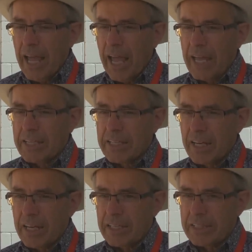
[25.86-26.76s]
And
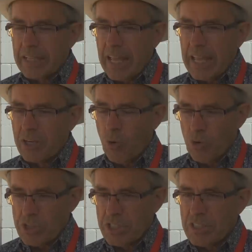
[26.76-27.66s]
uh, in
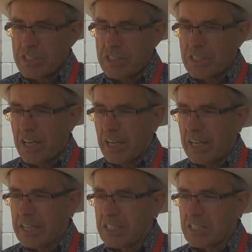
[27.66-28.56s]
horses, uh,
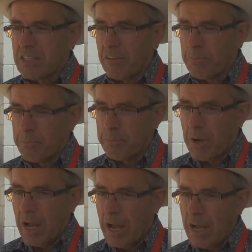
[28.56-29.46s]
it's
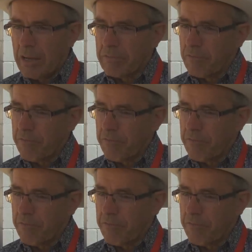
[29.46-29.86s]
uh,